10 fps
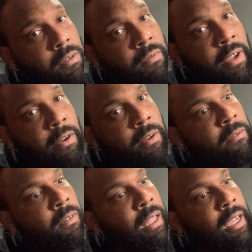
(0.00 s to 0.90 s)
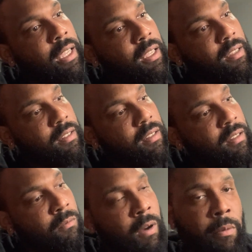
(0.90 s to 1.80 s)
Very like,
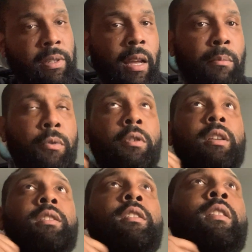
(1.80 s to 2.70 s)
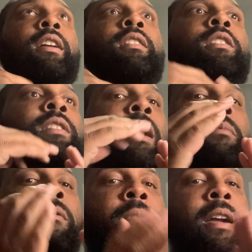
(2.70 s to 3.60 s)
why was I born into like this type
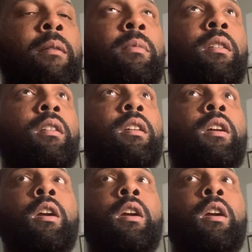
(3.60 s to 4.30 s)
of family?